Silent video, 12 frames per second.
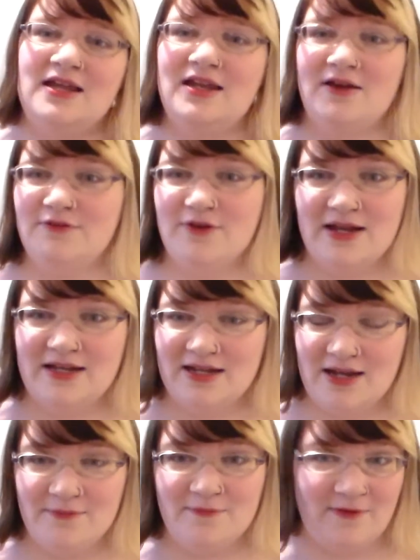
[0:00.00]
never
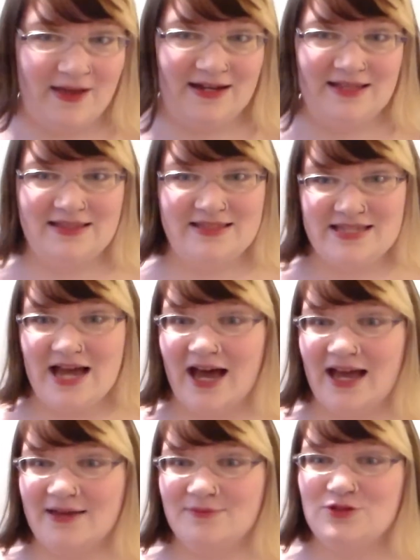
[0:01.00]
ended up finding the
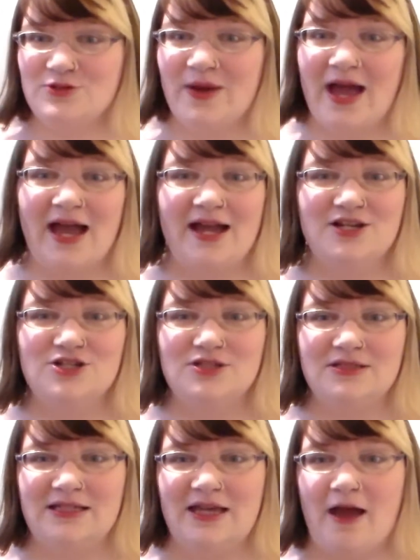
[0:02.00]
time to
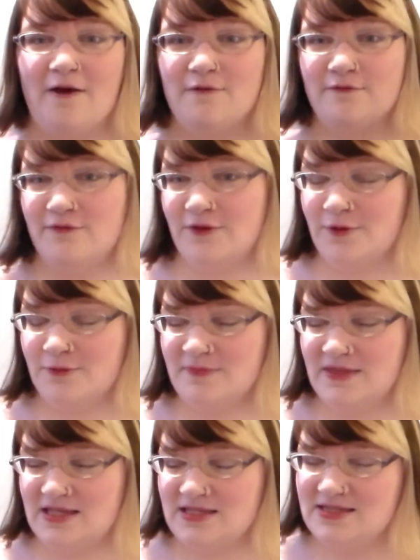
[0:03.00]
actually film
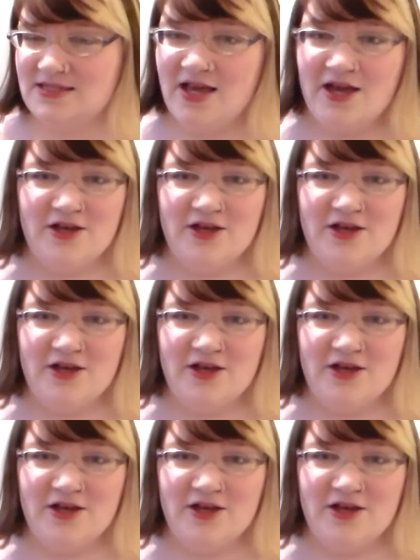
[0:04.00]
this,